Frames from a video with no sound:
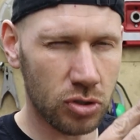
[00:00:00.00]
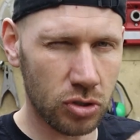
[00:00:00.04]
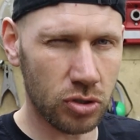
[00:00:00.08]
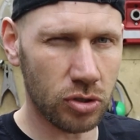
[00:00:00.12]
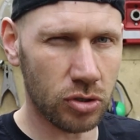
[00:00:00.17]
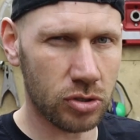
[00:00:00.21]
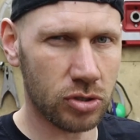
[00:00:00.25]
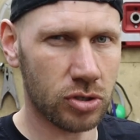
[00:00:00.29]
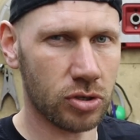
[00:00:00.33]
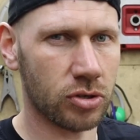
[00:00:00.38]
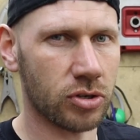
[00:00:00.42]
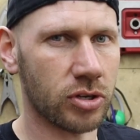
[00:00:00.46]

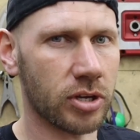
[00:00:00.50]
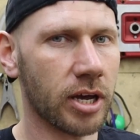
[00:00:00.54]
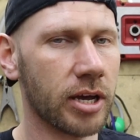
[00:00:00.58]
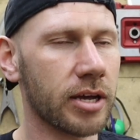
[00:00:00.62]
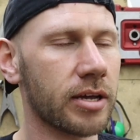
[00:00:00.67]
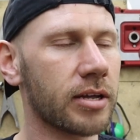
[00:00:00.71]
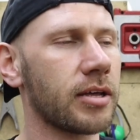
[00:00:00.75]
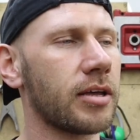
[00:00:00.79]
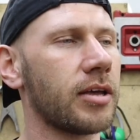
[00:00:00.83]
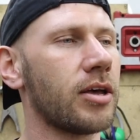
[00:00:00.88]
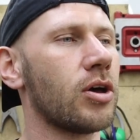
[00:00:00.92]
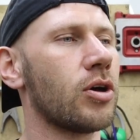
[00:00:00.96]
just
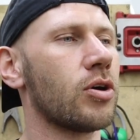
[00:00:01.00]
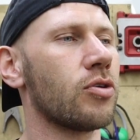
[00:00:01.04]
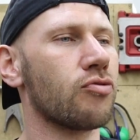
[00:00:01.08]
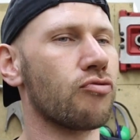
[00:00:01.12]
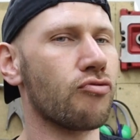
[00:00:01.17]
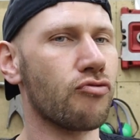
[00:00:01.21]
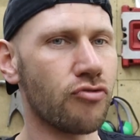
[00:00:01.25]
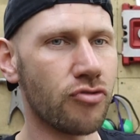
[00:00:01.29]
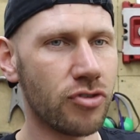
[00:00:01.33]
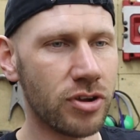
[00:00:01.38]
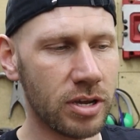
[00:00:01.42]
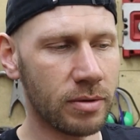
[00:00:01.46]
under.
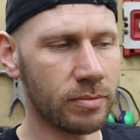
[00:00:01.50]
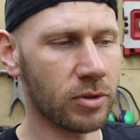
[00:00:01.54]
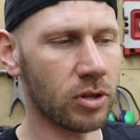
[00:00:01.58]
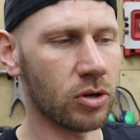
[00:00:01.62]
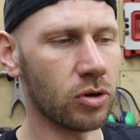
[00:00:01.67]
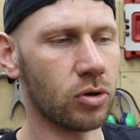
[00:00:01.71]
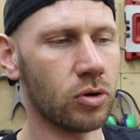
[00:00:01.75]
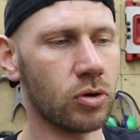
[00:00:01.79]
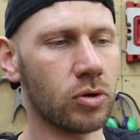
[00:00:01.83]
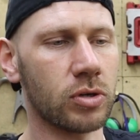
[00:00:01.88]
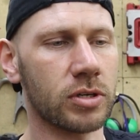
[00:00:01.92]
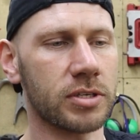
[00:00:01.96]
Ream
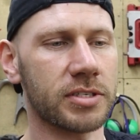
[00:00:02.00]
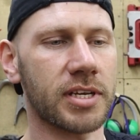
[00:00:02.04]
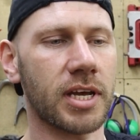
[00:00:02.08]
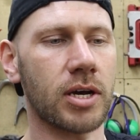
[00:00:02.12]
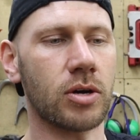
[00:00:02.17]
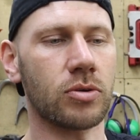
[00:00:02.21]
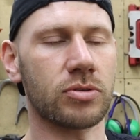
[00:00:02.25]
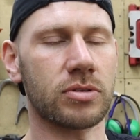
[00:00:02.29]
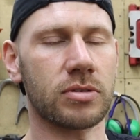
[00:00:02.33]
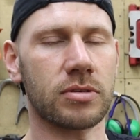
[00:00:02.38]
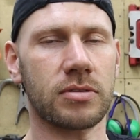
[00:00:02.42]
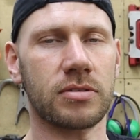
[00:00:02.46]
the holes
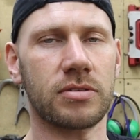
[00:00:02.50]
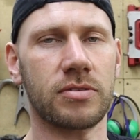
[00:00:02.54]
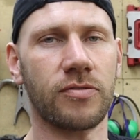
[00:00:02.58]
out